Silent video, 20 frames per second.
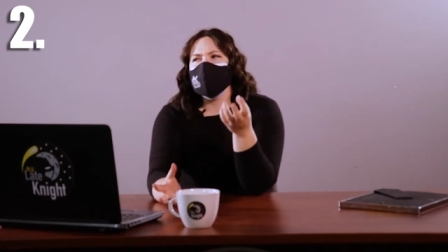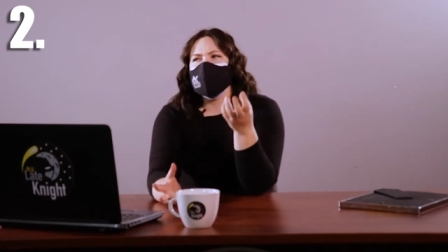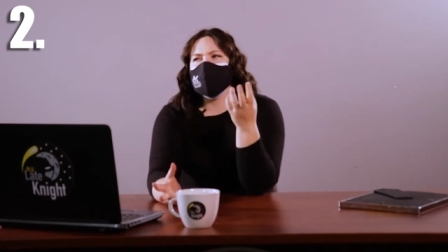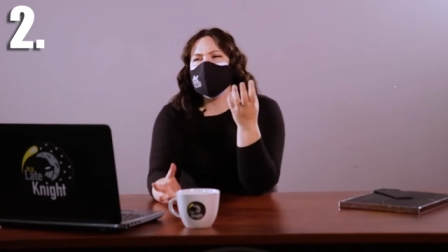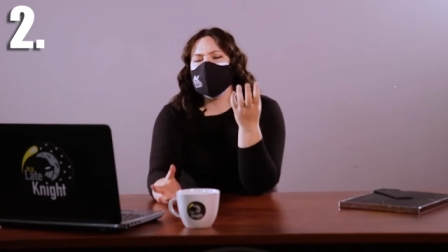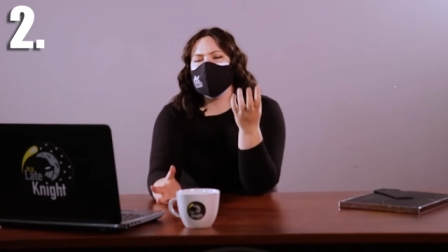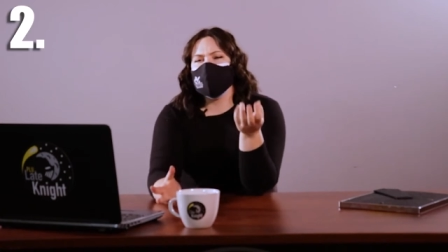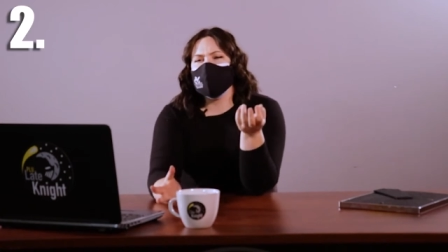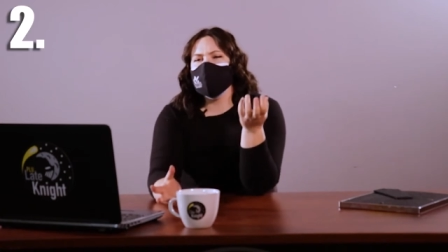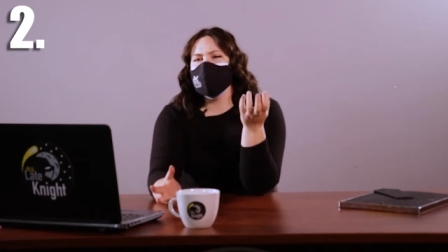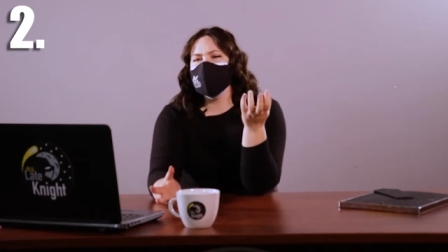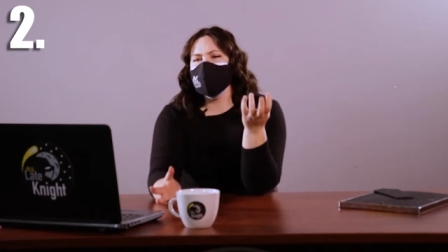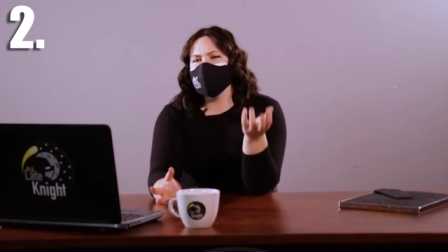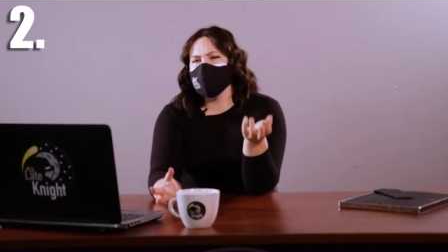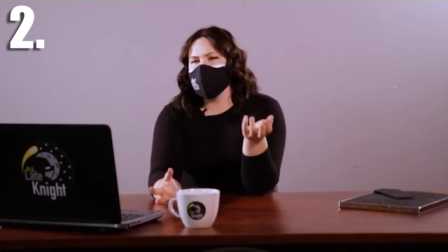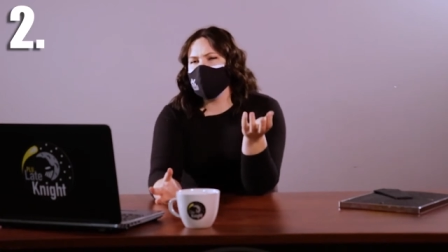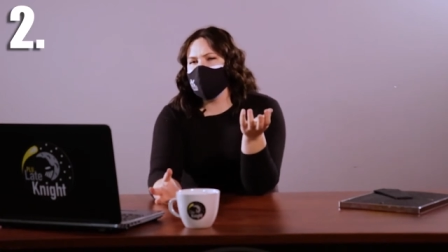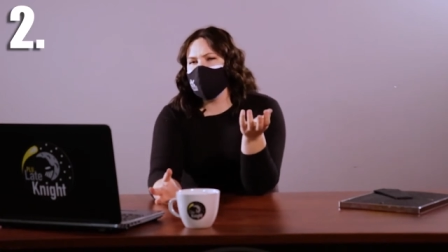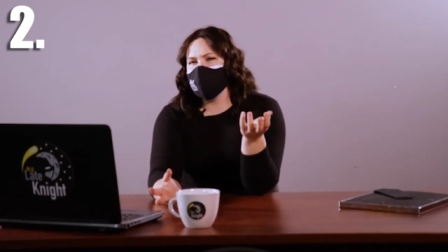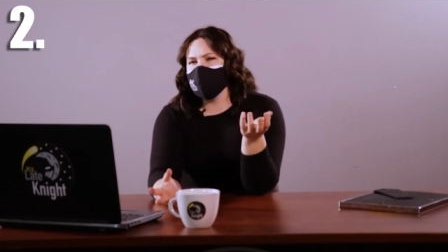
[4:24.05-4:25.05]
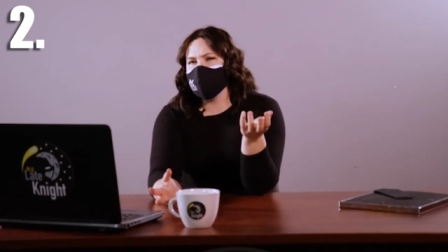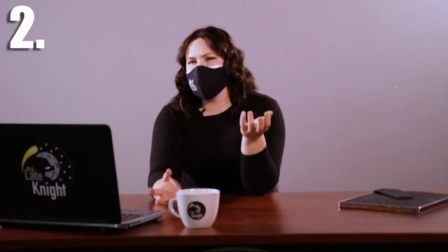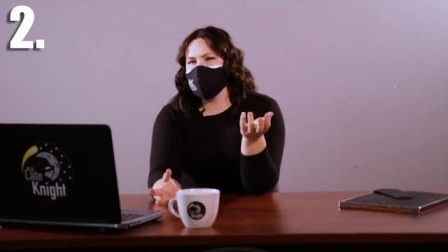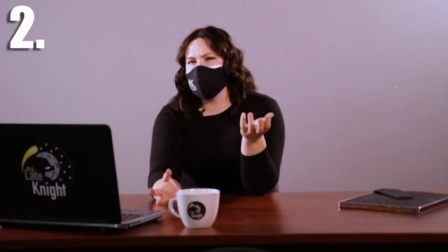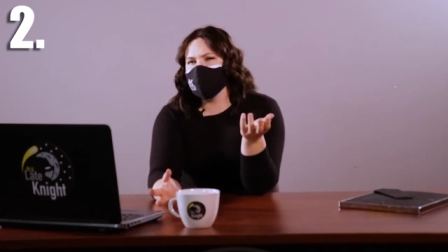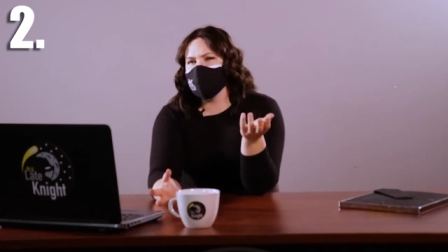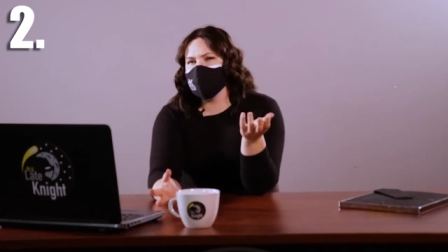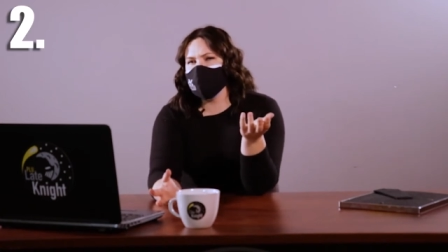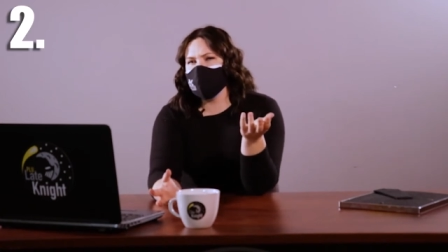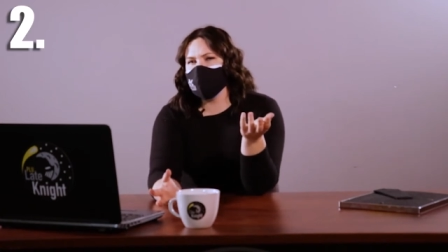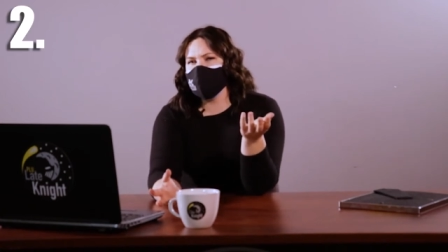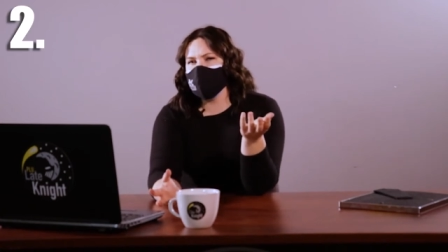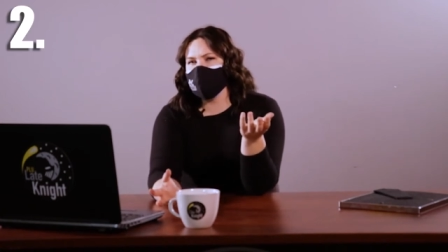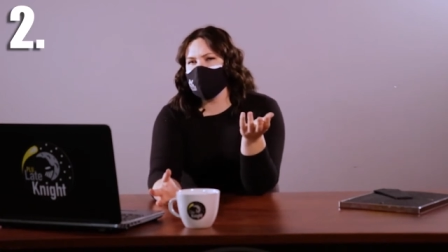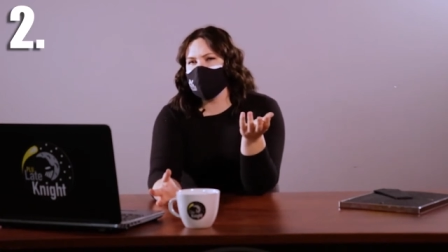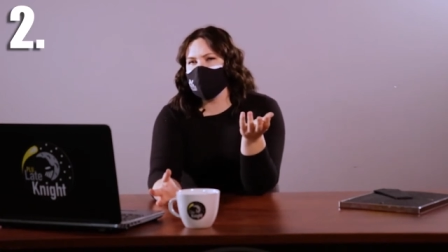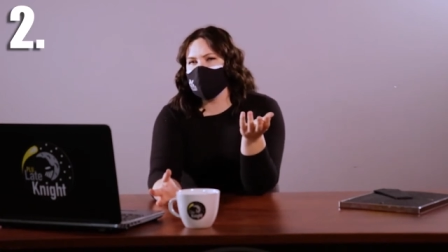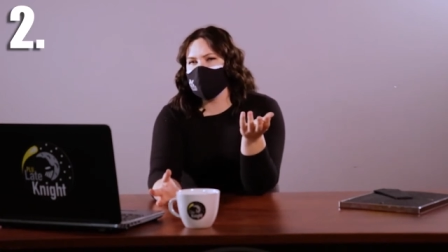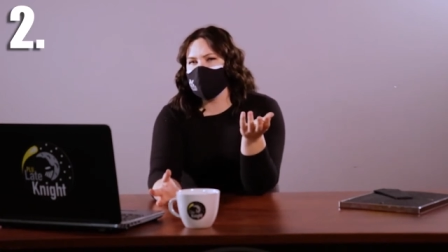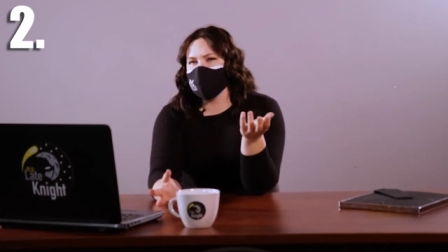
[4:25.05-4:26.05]
but it feels wrong
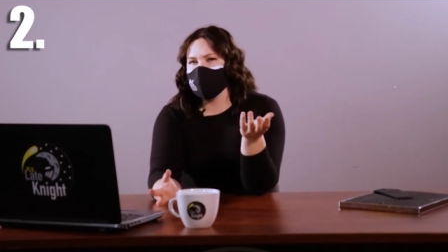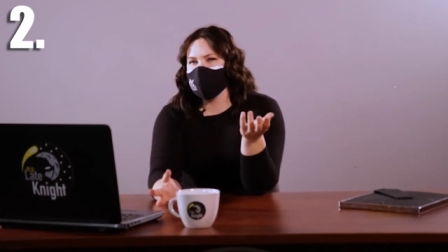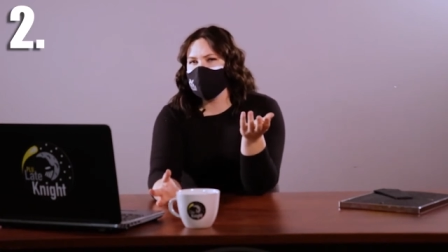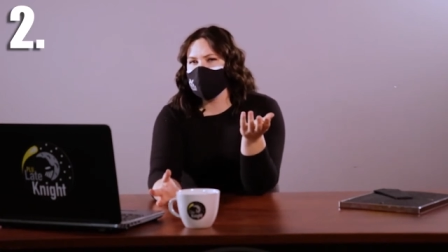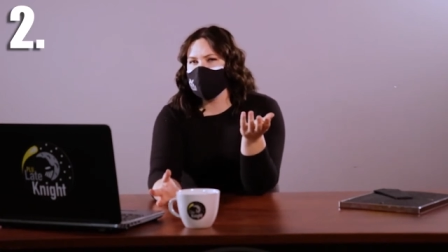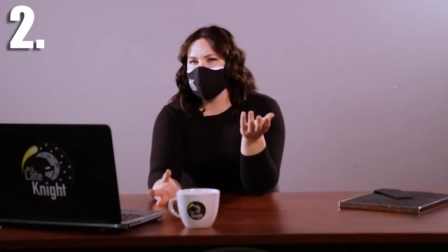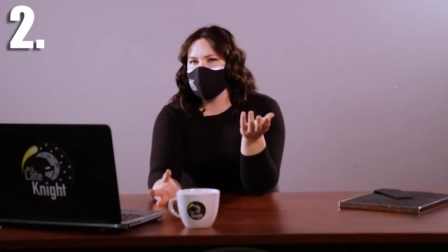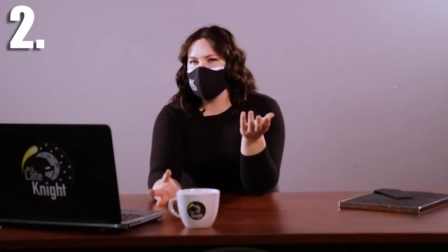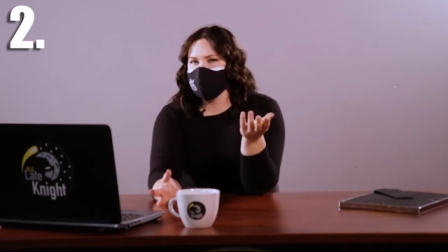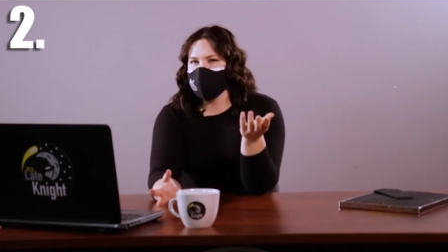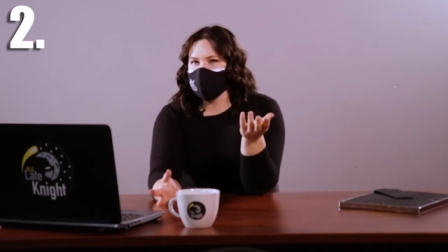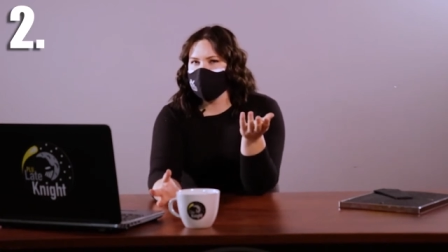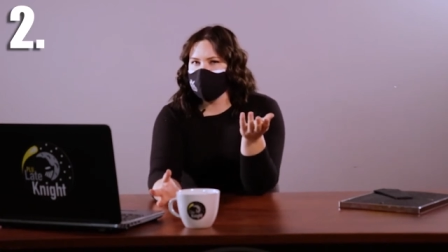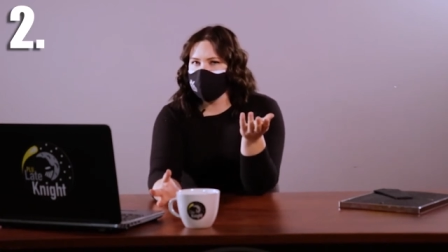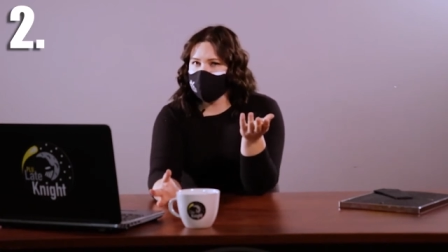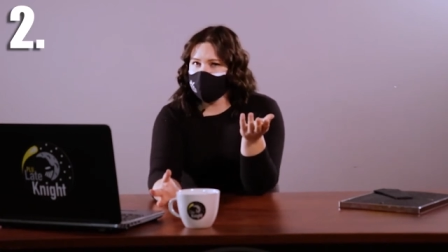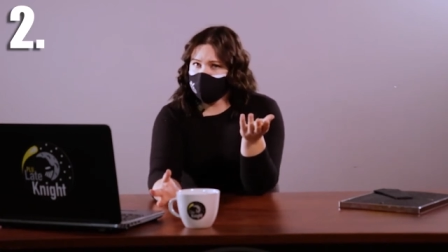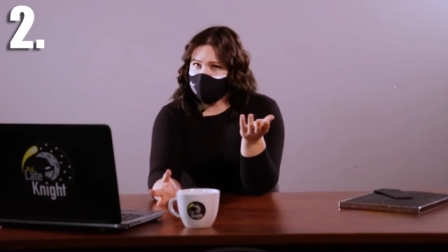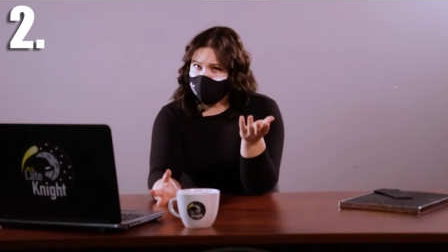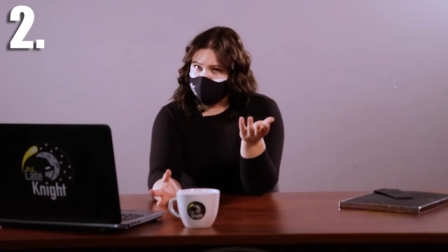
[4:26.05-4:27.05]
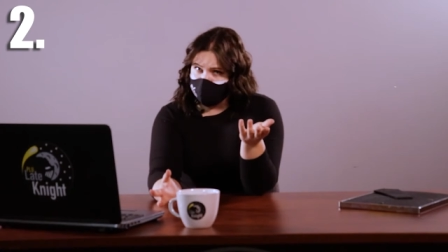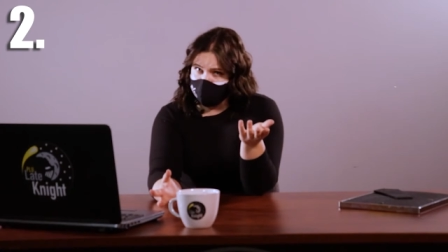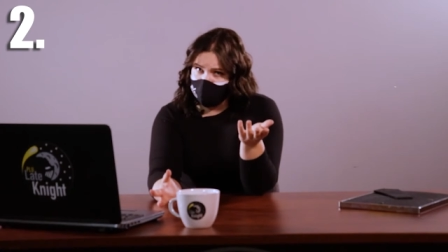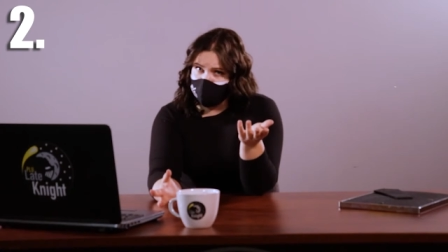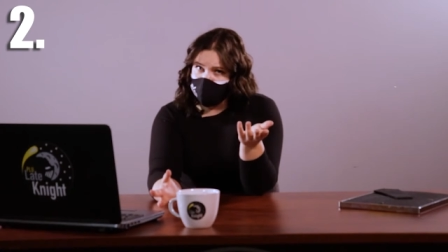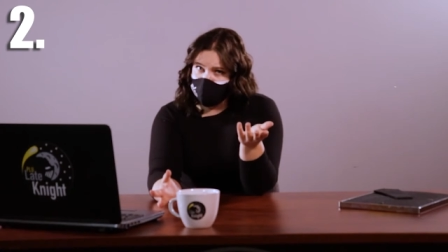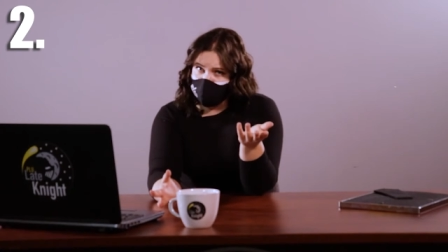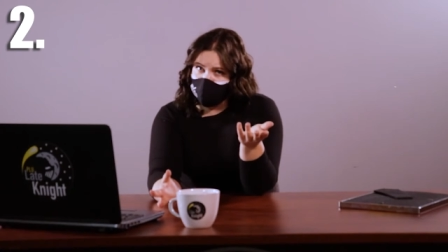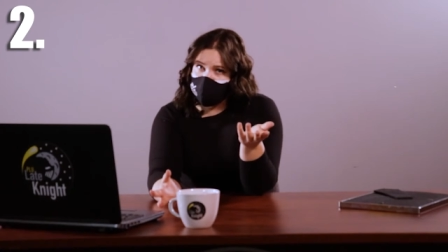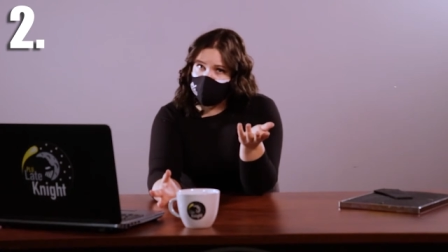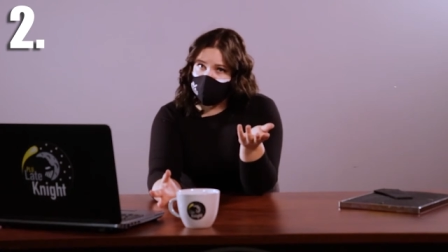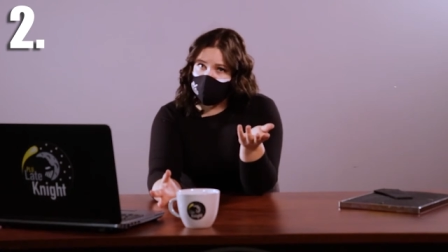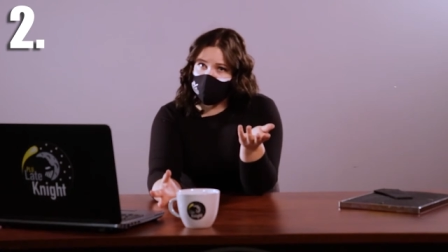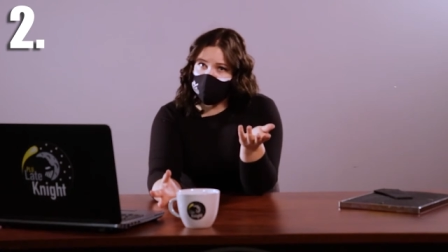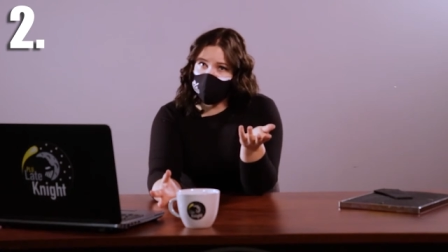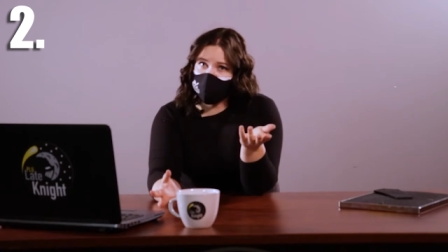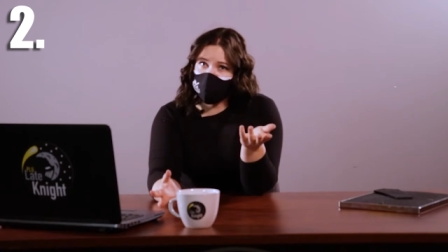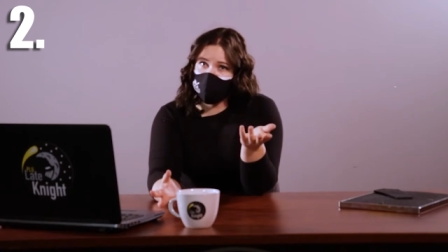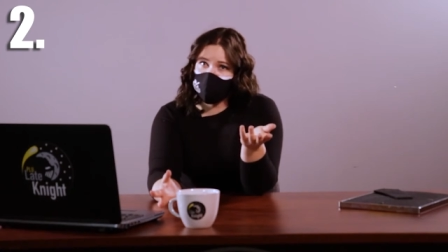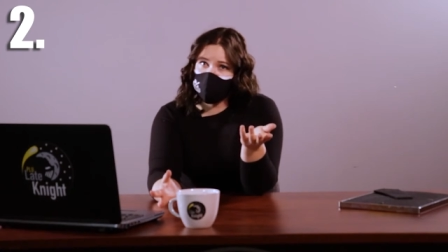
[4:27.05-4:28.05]
considering the
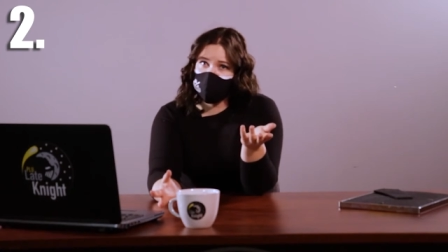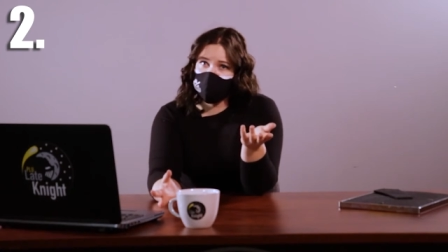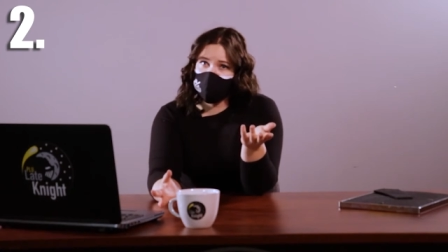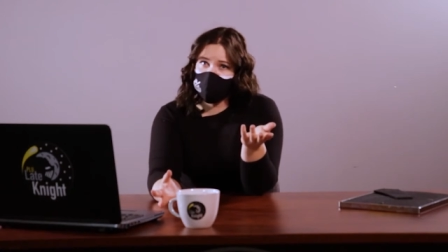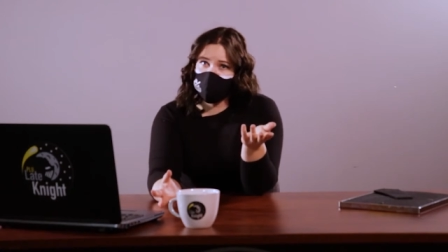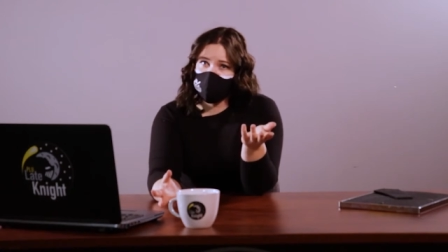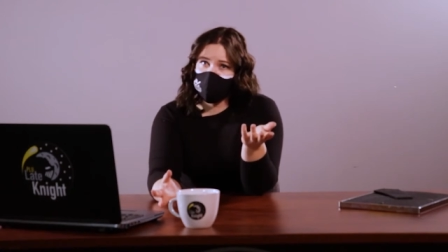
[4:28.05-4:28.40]
incident.